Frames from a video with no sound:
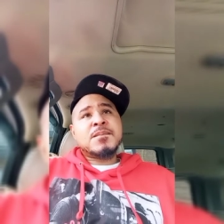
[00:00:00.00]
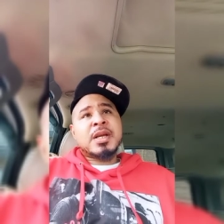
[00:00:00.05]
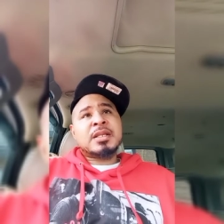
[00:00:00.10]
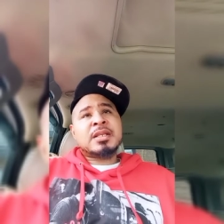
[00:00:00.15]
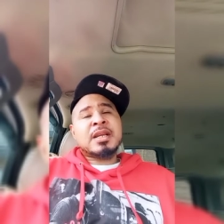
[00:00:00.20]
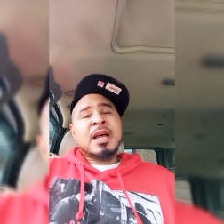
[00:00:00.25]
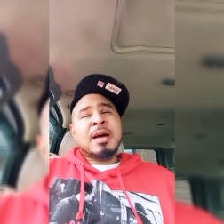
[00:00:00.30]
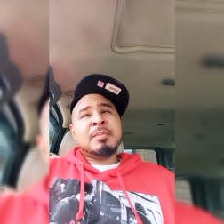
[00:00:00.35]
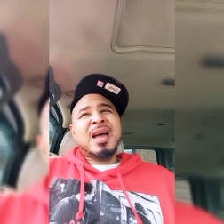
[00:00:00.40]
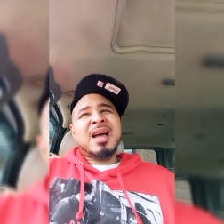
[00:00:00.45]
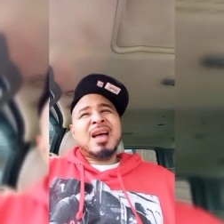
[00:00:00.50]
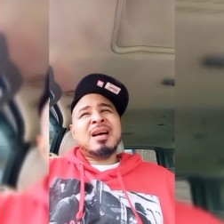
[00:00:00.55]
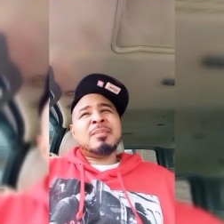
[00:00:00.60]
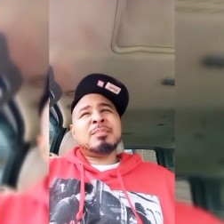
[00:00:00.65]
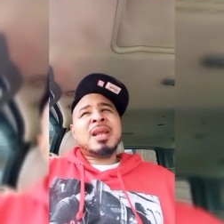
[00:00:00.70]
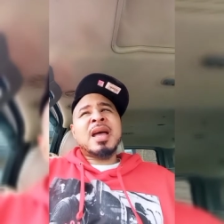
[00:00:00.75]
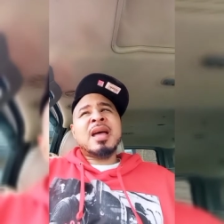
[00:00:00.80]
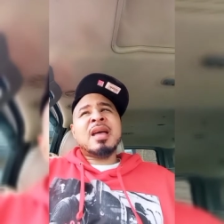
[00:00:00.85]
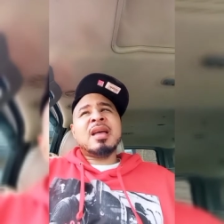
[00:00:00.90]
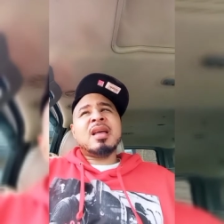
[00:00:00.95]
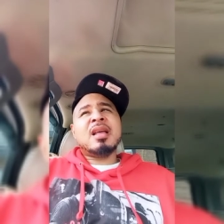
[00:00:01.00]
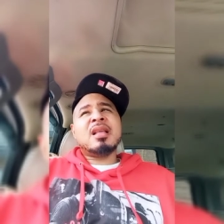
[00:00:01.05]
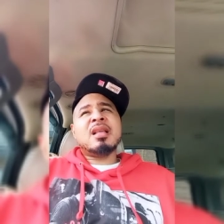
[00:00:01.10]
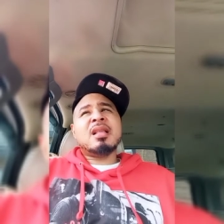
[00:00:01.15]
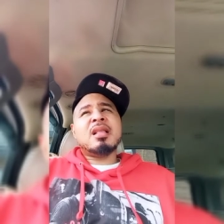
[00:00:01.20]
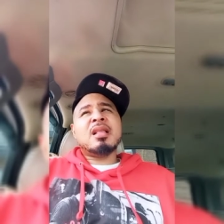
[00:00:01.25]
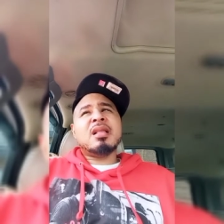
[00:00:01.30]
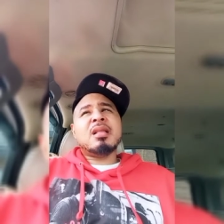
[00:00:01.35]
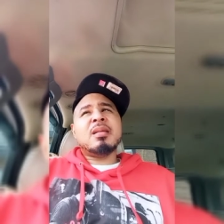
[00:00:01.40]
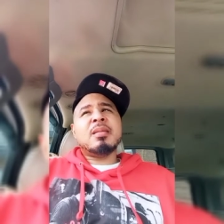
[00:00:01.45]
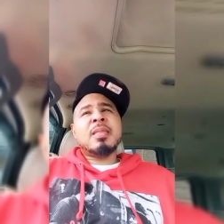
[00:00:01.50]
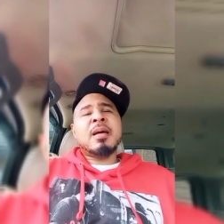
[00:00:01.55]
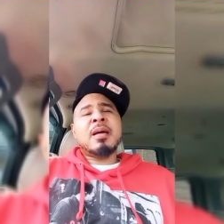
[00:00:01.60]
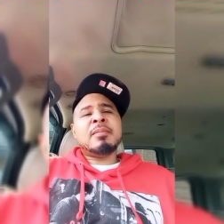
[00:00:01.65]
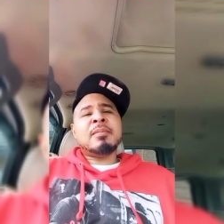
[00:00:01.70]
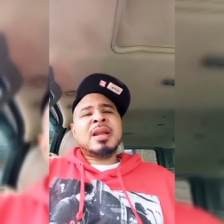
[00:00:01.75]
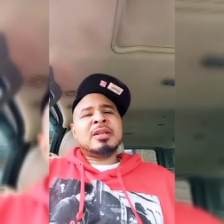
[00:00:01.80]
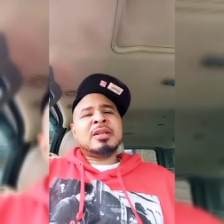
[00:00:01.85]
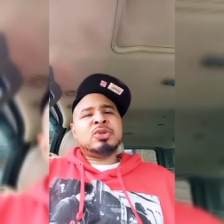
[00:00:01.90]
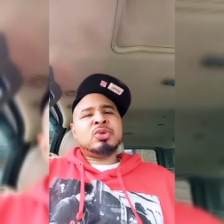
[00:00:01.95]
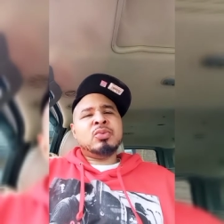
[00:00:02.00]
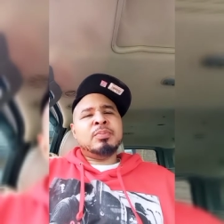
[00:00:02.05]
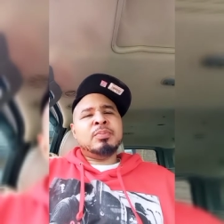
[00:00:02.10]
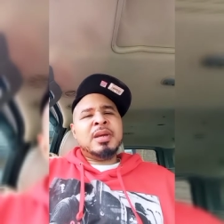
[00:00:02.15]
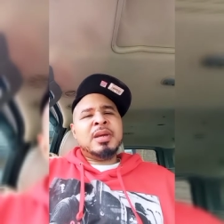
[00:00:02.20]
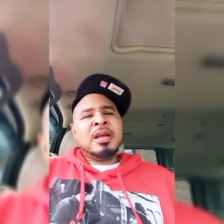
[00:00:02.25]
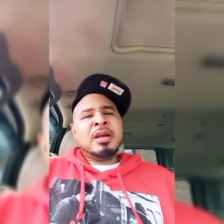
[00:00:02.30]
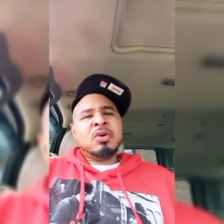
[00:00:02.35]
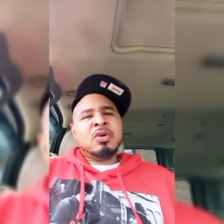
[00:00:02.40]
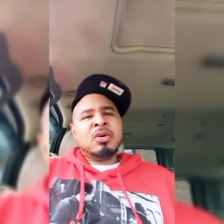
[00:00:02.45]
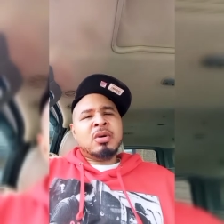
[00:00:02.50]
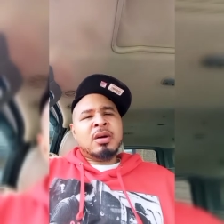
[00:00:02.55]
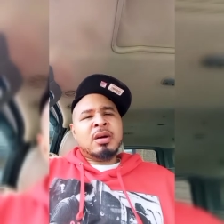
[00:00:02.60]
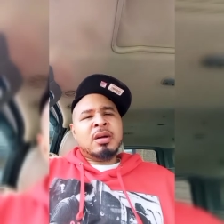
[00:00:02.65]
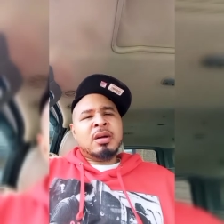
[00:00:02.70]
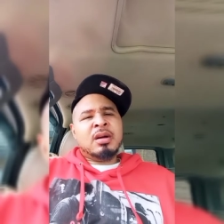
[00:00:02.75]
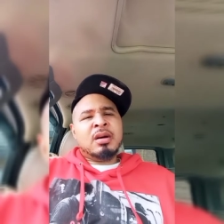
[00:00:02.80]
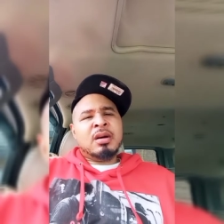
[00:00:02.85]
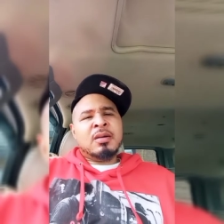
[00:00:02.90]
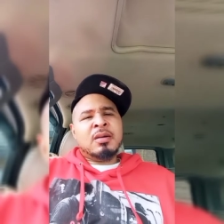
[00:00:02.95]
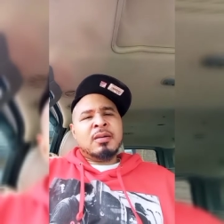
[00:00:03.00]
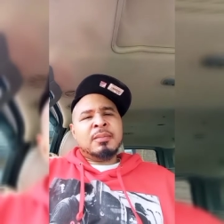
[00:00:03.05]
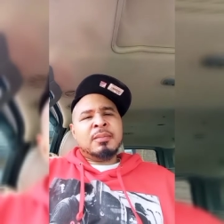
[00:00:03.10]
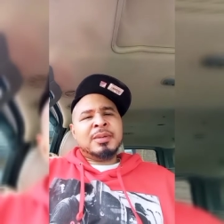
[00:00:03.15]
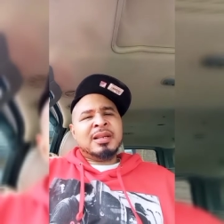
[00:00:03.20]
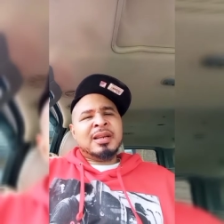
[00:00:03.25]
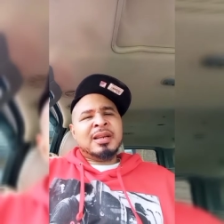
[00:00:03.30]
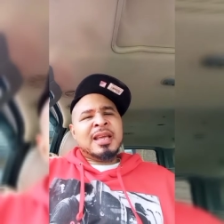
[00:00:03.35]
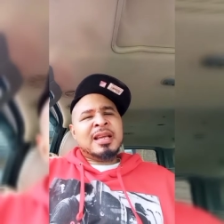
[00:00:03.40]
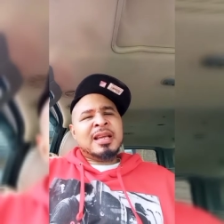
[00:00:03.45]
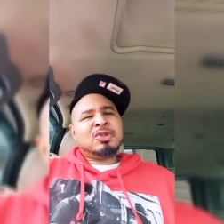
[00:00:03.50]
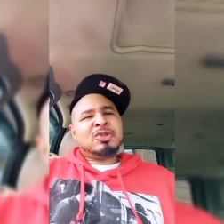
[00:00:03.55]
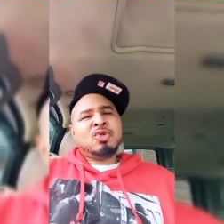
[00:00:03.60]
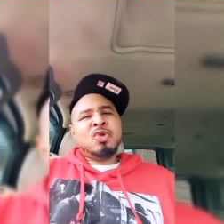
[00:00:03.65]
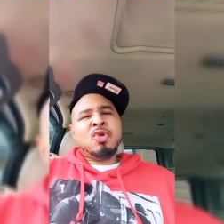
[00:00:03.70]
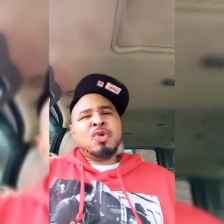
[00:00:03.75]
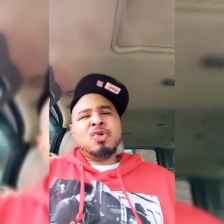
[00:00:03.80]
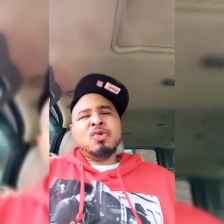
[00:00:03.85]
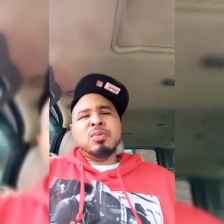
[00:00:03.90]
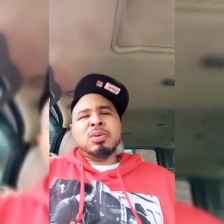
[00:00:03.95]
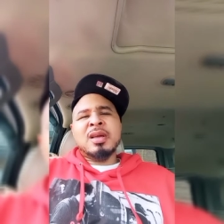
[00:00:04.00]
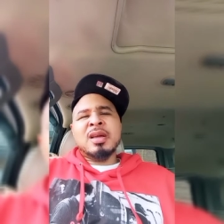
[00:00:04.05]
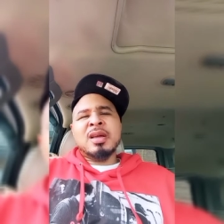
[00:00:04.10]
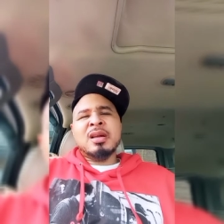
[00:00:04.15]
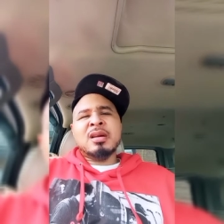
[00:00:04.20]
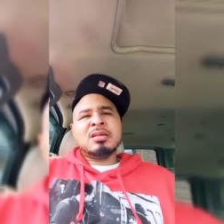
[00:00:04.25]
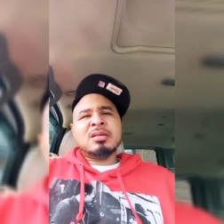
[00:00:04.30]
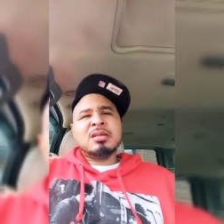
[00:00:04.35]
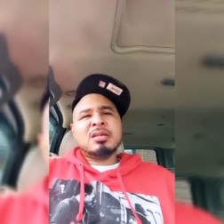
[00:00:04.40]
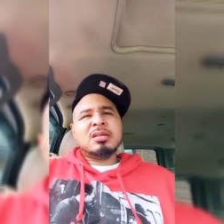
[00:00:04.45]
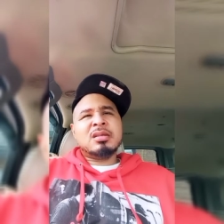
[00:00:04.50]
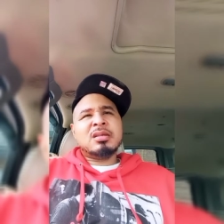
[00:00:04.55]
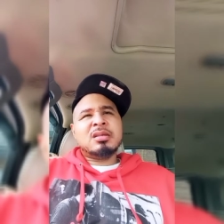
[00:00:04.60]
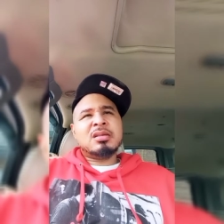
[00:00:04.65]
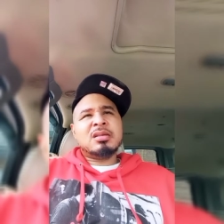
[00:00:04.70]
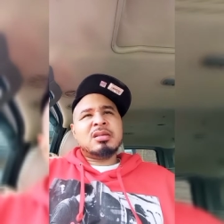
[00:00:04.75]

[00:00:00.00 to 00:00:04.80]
Cause I'm not too big on the Lakers role players.